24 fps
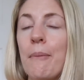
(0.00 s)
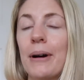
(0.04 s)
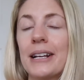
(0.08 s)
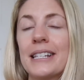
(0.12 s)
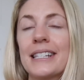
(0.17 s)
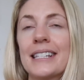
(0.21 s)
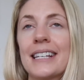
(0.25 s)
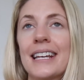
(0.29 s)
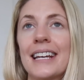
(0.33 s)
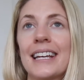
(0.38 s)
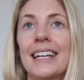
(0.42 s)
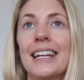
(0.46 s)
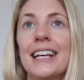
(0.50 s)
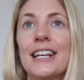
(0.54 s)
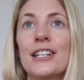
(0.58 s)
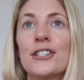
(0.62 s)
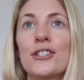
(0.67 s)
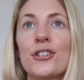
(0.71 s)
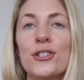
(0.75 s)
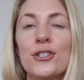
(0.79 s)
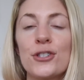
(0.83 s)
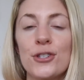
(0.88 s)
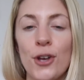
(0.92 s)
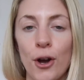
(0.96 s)
my skin is
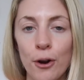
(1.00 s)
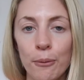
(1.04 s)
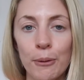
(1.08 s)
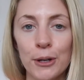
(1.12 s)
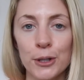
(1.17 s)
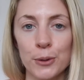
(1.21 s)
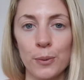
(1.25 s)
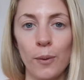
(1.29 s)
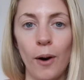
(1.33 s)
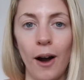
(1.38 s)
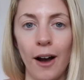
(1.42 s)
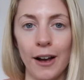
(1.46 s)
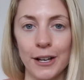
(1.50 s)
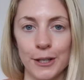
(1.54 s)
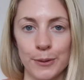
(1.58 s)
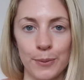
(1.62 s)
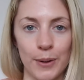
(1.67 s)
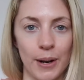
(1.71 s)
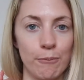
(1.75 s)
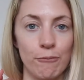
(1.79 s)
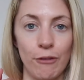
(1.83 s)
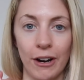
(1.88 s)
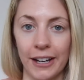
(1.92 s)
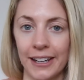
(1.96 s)
so much worse
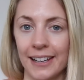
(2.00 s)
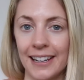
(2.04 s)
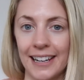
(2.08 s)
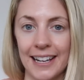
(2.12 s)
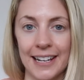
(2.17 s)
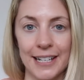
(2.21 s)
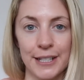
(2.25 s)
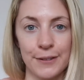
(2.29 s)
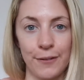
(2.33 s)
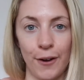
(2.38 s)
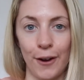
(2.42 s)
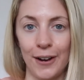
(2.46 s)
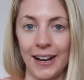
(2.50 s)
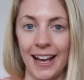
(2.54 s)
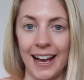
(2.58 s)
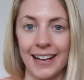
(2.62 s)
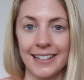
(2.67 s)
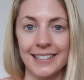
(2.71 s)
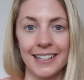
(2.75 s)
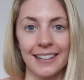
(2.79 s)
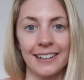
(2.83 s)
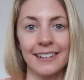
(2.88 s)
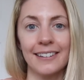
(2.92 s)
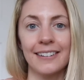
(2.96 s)
when I'm regularly
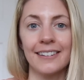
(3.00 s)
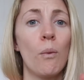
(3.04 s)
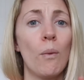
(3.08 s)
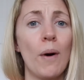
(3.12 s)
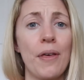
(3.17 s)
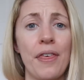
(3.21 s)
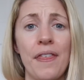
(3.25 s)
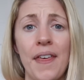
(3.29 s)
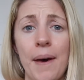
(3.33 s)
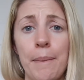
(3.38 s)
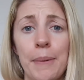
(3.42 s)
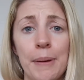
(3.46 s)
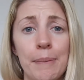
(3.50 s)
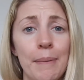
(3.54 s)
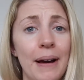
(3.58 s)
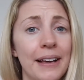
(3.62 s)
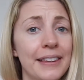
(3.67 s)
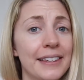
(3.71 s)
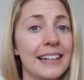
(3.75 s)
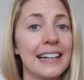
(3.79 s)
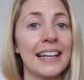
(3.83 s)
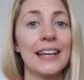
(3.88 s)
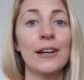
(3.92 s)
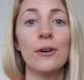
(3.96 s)
exfoliating, whether that be
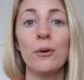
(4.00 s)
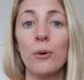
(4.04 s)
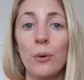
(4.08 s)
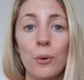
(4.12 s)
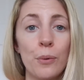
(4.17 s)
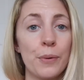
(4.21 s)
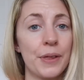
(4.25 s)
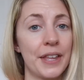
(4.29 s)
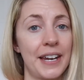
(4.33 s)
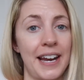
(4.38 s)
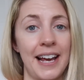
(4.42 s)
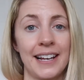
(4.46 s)
manually or with an